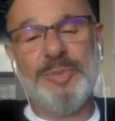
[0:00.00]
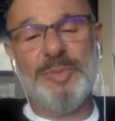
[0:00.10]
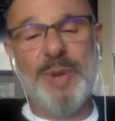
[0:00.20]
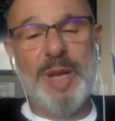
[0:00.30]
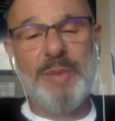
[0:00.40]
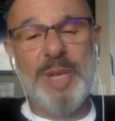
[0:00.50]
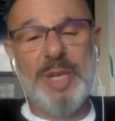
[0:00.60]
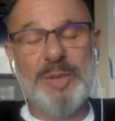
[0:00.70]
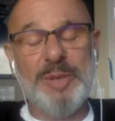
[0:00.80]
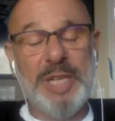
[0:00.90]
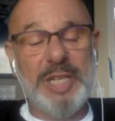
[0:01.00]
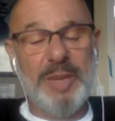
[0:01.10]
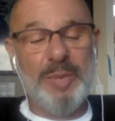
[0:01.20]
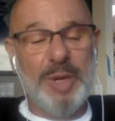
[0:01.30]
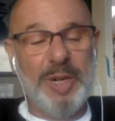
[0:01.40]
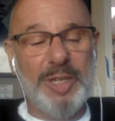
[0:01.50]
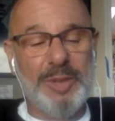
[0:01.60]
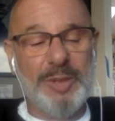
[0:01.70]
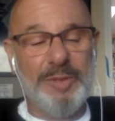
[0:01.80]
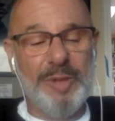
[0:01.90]
recommend you reading that part. It's
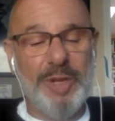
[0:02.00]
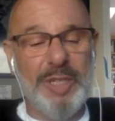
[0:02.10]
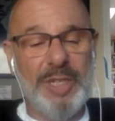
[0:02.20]
really fun.